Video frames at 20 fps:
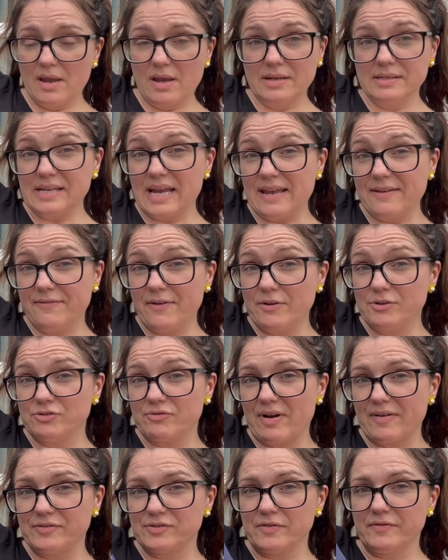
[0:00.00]
take
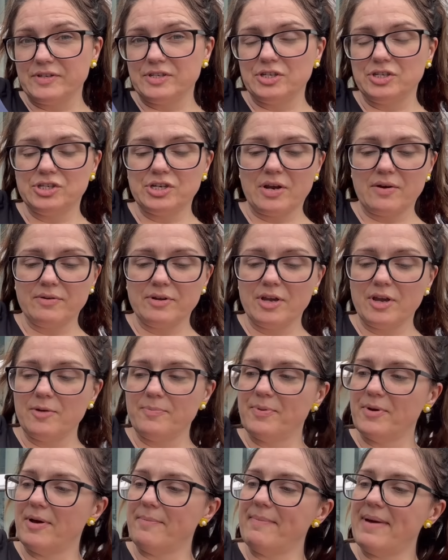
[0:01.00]
photographs of it to show you.
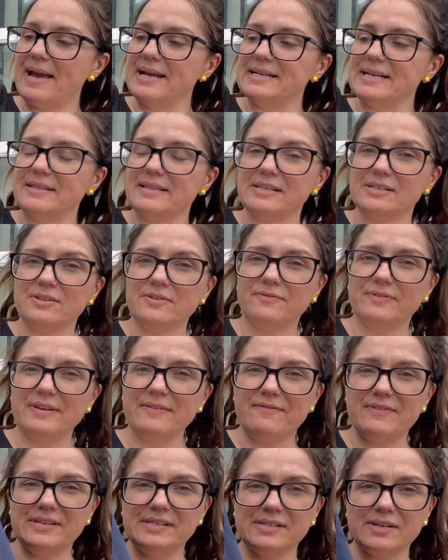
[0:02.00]
But I made it in this lovely
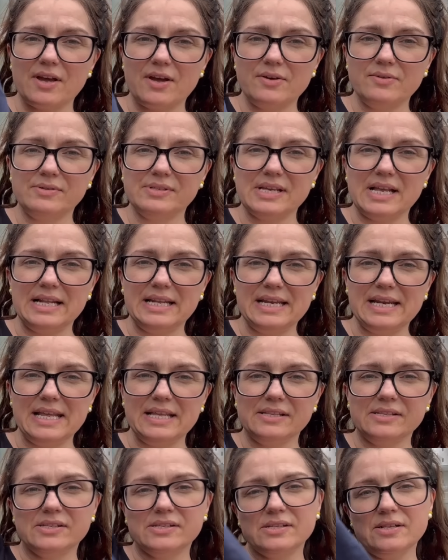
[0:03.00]
viscose
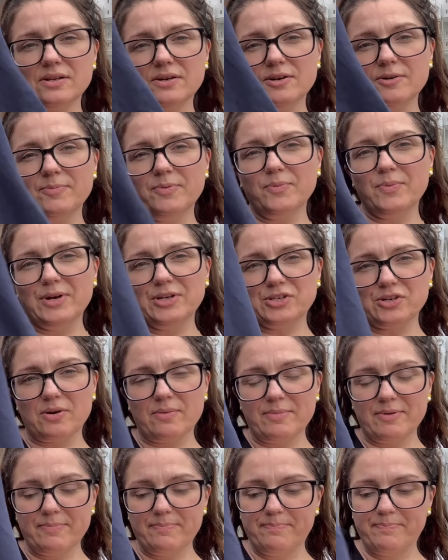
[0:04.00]
linen slub, which
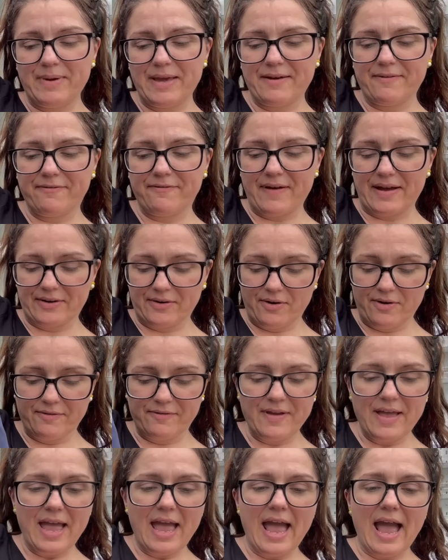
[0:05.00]
I'm a big fan of.
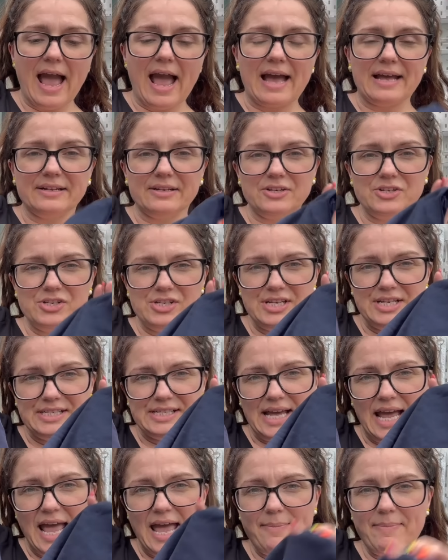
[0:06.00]
And I just need to
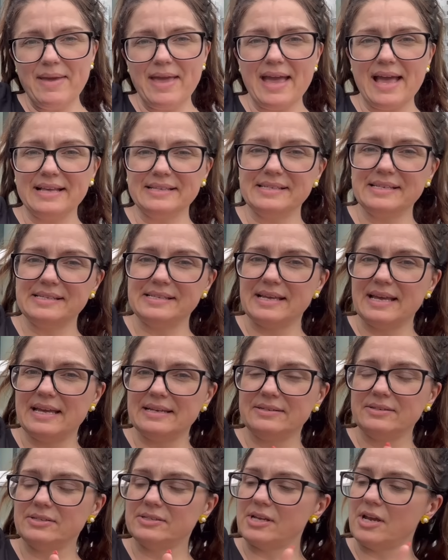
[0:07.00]
hem it, as I
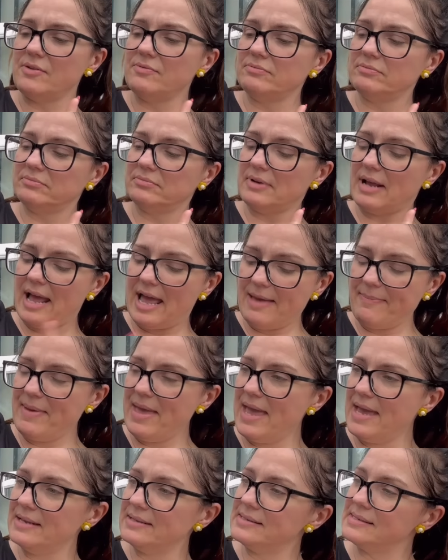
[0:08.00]
said. So hem
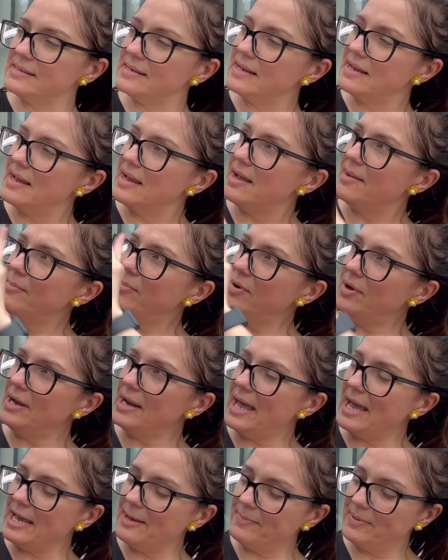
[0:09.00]
it put a
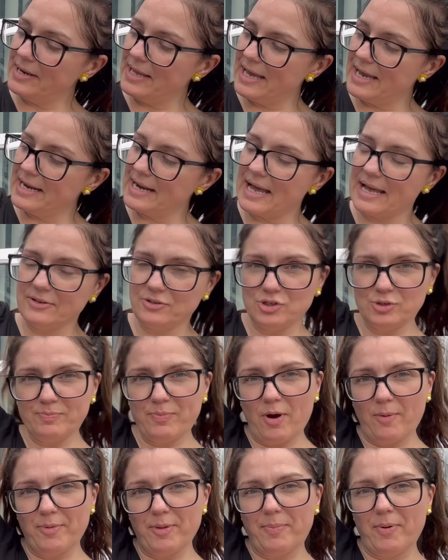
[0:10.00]
label in and just
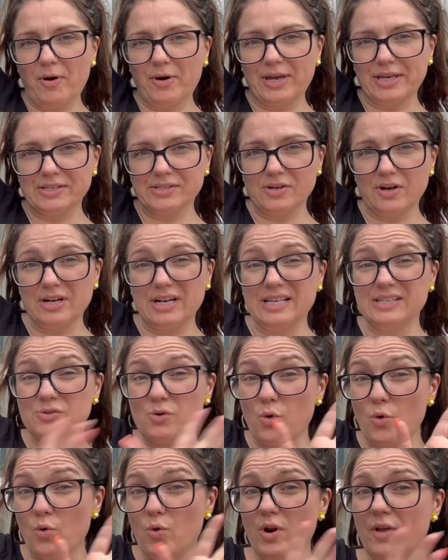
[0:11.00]
pop the pockets on is
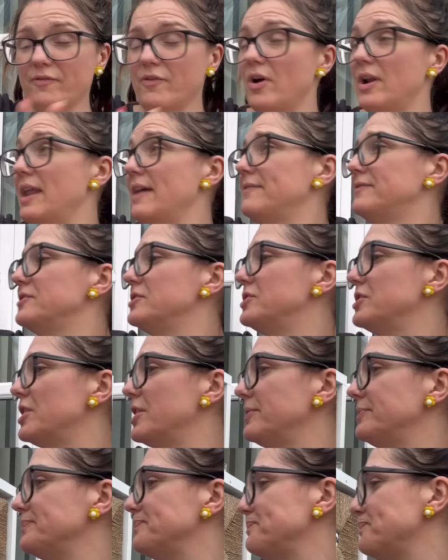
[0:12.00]
all I've got left to
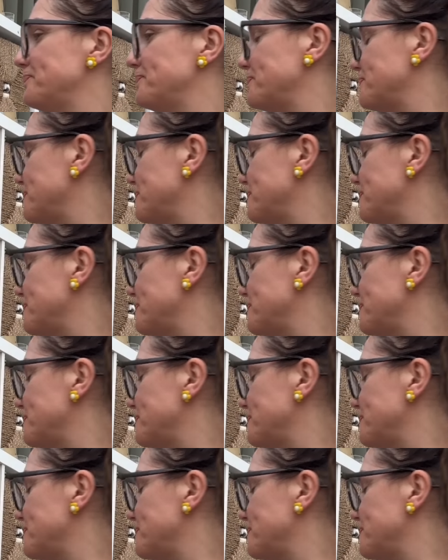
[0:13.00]
do.